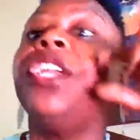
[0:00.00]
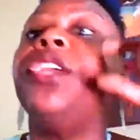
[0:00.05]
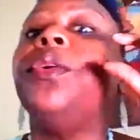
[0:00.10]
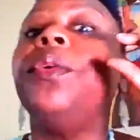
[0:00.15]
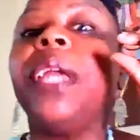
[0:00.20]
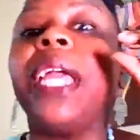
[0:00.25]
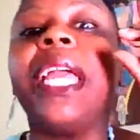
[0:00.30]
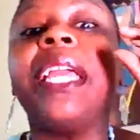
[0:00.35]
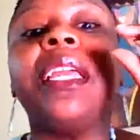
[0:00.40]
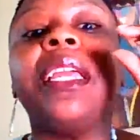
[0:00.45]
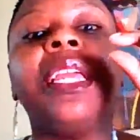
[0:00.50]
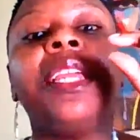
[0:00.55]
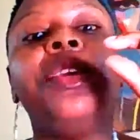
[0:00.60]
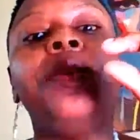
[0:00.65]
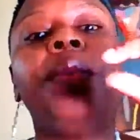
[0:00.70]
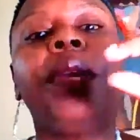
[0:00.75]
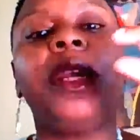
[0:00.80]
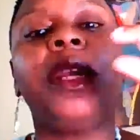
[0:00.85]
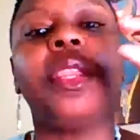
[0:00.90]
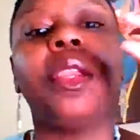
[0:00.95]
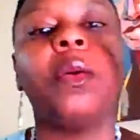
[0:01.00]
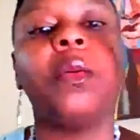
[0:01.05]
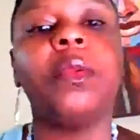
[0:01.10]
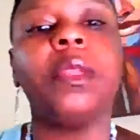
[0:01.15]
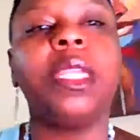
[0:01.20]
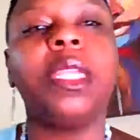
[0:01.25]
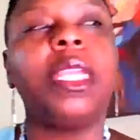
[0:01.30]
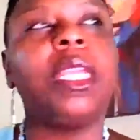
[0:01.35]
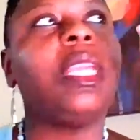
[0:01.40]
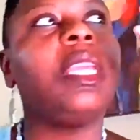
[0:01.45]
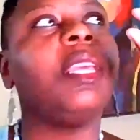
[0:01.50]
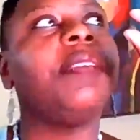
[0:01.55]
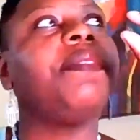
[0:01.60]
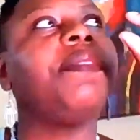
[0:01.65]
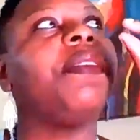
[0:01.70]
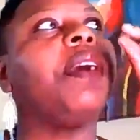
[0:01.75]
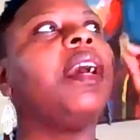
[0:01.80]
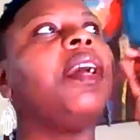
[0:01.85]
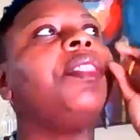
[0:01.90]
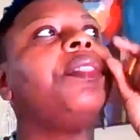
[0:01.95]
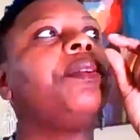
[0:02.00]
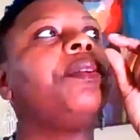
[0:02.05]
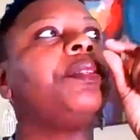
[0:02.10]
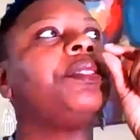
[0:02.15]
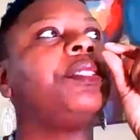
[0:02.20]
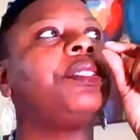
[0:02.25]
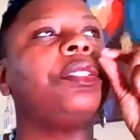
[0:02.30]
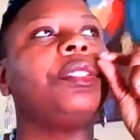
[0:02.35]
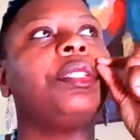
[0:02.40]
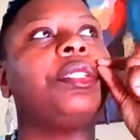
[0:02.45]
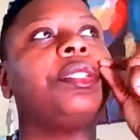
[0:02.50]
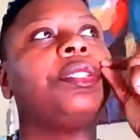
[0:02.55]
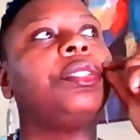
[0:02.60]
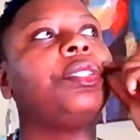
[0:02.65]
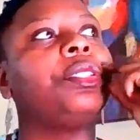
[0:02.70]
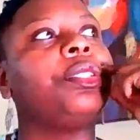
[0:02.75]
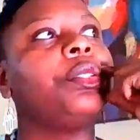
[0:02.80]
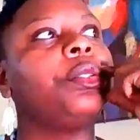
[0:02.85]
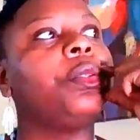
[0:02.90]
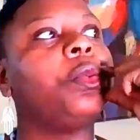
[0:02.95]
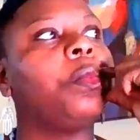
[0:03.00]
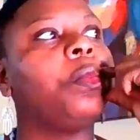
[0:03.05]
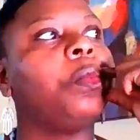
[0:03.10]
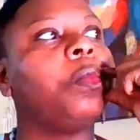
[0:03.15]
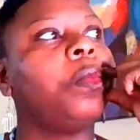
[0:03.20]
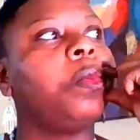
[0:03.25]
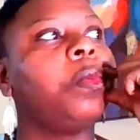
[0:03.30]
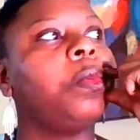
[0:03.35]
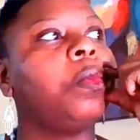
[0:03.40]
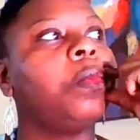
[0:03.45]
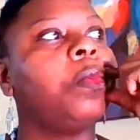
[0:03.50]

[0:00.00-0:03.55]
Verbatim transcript: You you can only give others to consume